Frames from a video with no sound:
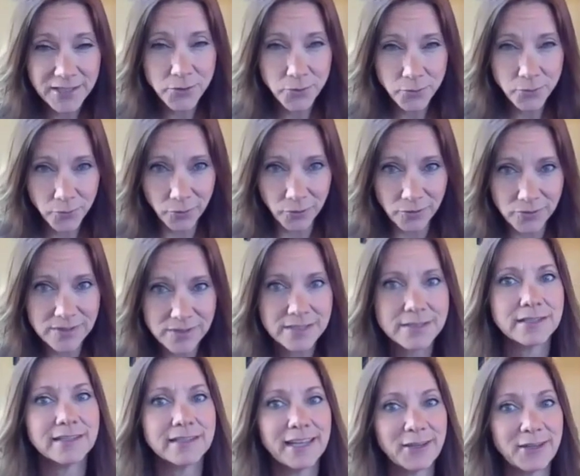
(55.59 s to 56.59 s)
tools
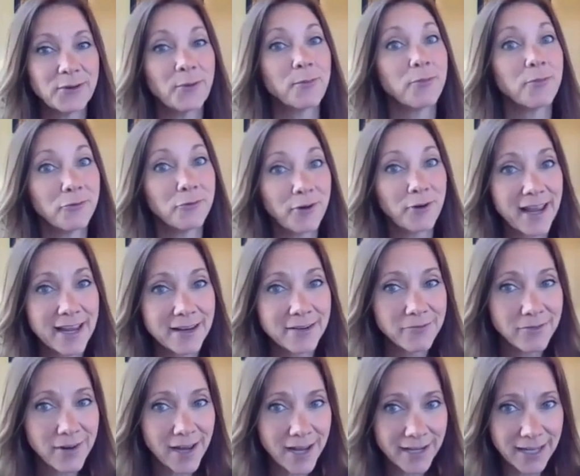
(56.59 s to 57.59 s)
to get your brain
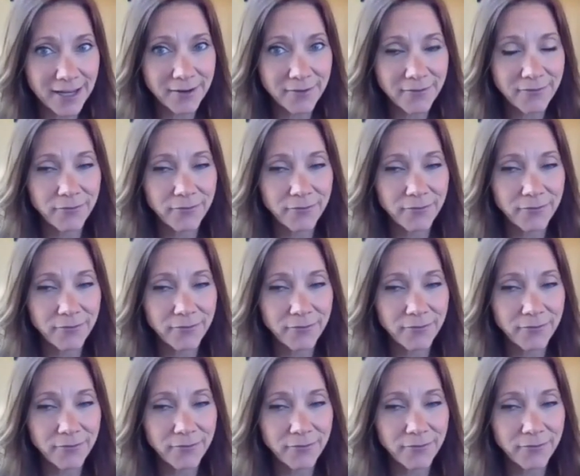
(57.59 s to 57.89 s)
ready